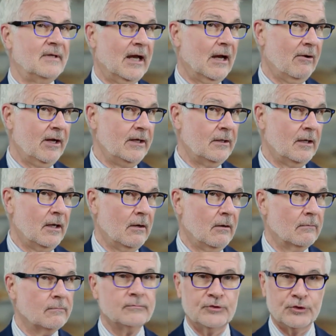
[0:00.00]
Now I
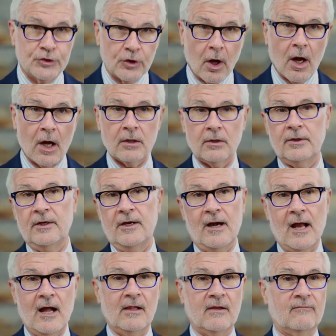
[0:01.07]
know, chocolate
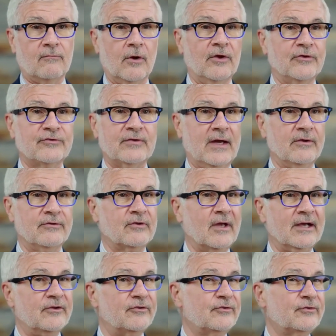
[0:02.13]
and olive oil sounds
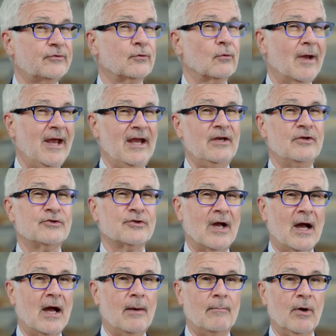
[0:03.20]
like a strange
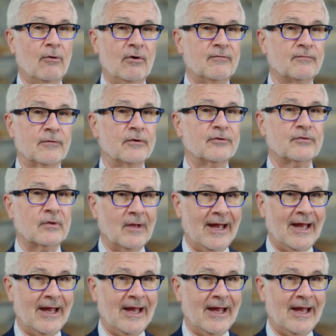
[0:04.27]
combo at first